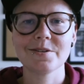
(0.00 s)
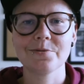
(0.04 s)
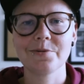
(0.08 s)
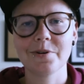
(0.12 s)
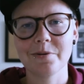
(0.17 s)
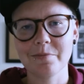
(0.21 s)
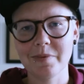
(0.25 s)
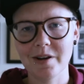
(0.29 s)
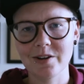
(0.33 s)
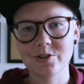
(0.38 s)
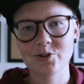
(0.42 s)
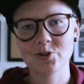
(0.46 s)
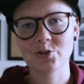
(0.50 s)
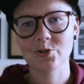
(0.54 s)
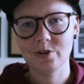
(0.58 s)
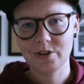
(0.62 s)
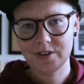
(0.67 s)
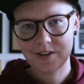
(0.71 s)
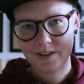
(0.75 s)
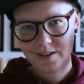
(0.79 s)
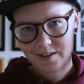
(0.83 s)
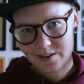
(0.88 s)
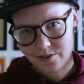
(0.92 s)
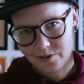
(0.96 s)
I want to make sure
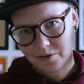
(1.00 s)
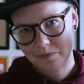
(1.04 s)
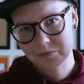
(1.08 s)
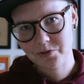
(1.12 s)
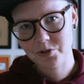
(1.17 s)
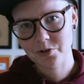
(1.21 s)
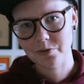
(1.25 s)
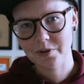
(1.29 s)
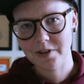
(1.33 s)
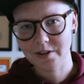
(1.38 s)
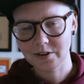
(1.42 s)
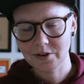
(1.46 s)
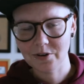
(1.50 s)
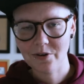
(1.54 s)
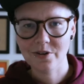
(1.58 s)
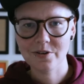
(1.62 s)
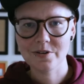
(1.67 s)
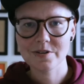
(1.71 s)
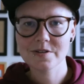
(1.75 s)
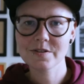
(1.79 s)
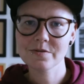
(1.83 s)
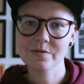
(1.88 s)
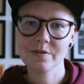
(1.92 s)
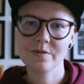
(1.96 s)
that I'm doing an
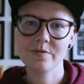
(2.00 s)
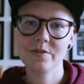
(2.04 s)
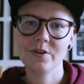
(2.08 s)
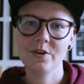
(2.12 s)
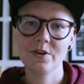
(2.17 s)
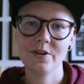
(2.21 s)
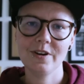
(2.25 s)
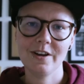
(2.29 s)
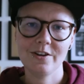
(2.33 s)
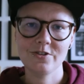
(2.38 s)
honest review